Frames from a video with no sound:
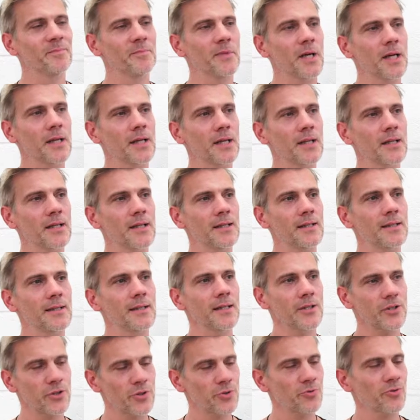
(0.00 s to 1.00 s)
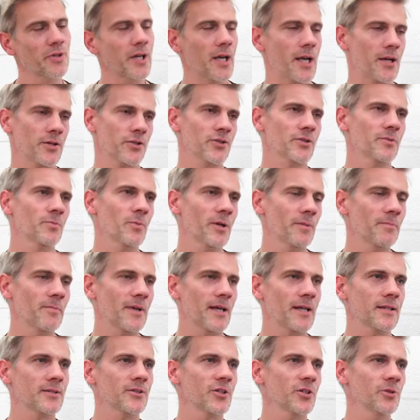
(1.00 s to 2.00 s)
My initial reaction when
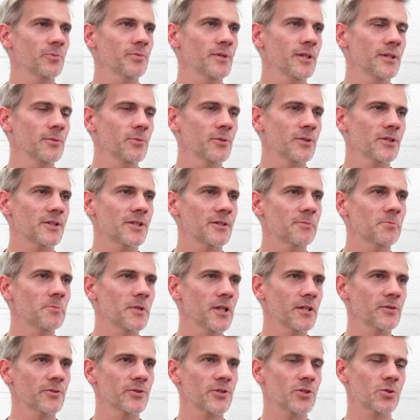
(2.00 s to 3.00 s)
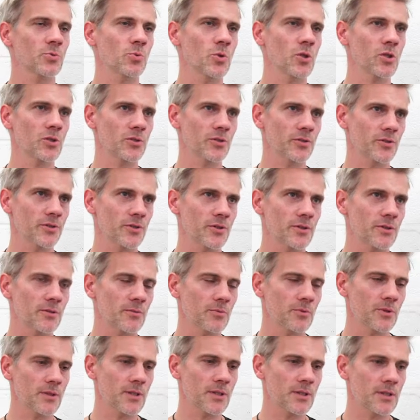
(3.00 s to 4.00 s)
Matt told me he wanted male swans
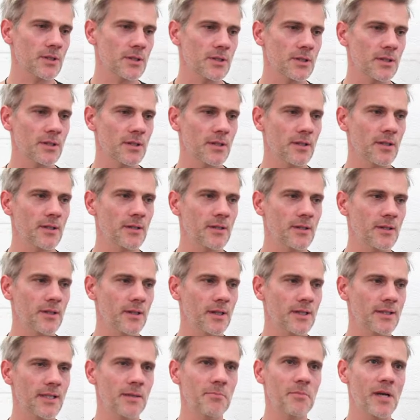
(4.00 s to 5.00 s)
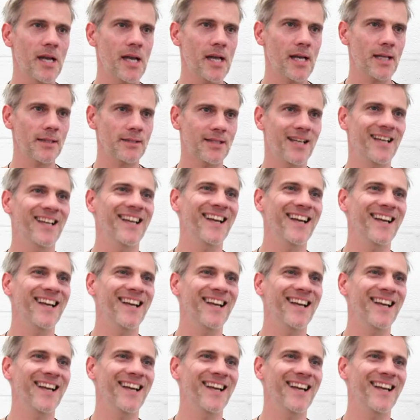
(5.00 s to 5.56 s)
was, uh, is he mad?